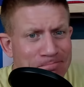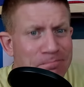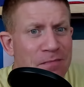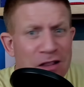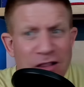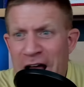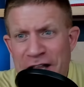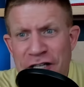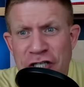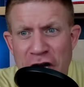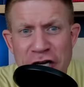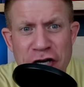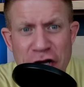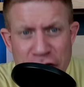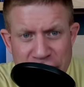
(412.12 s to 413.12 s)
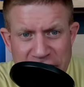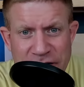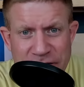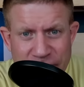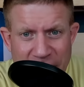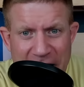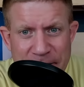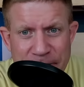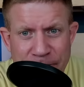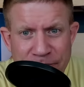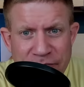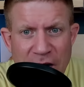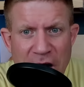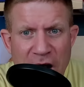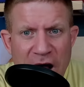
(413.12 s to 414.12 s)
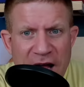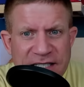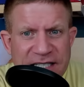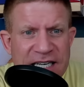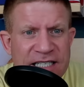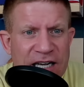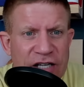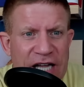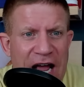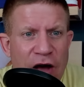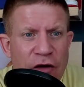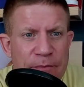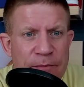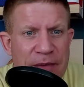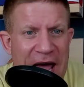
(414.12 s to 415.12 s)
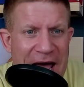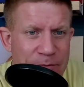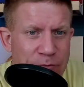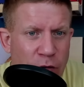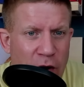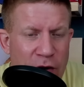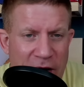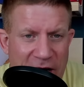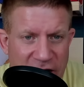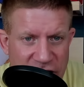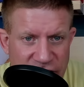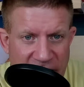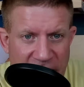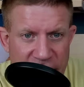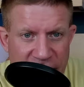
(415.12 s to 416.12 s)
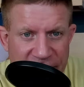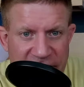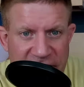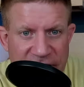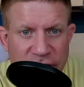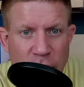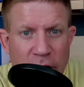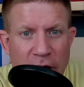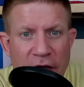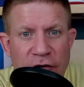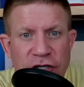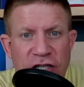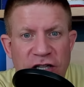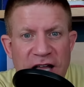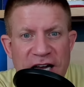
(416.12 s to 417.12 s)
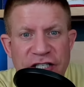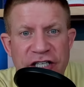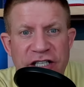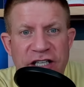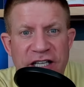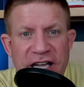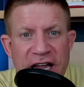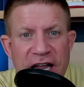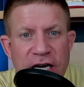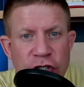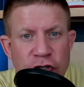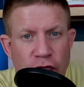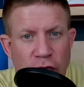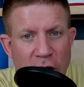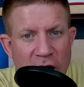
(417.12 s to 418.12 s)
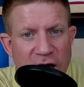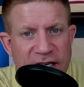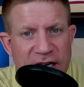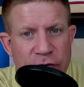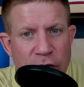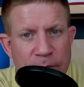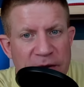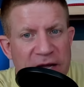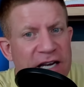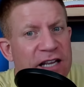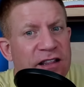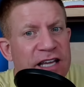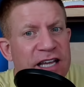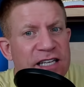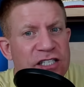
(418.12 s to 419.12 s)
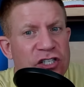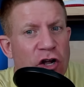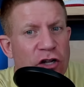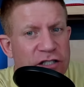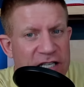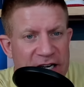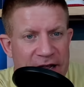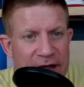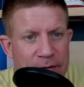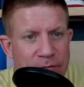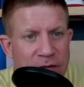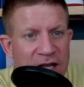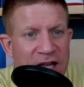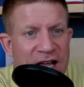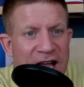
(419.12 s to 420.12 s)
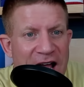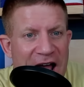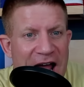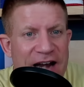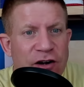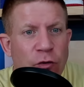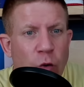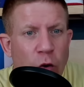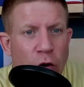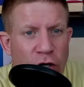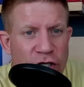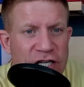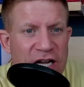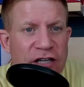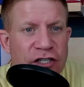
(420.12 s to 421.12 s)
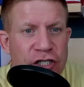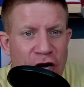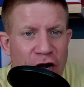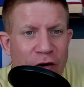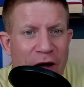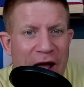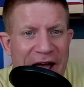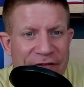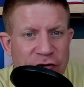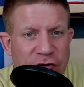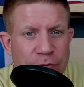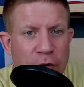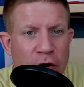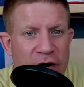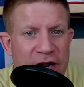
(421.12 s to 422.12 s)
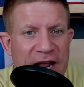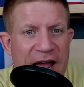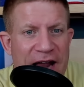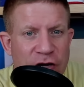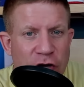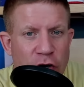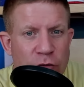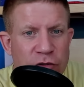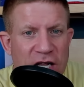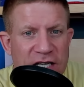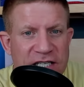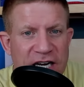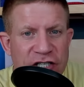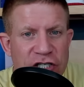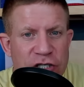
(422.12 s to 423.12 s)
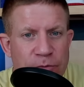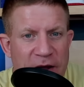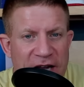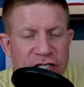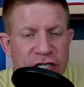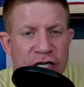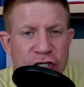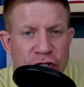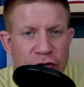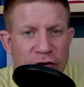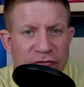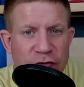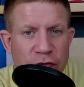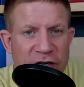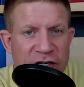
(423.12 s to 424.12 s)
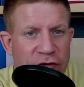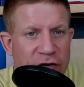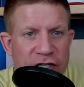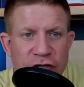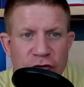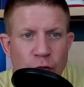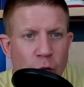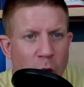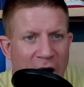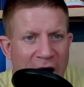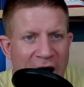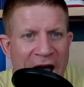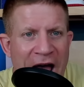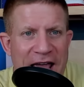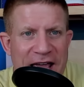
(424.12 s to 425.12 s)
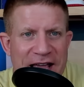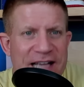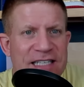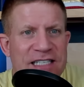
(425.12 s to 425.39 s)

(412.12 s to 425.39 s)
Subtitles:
a lot of John Does, right? Detailed how the Bad Boy Records founder, 54, and others allegedly drugged and repeatedly assaulted him at an awards show after party at Combs' Los Angeles mansion in June of 2022. Why is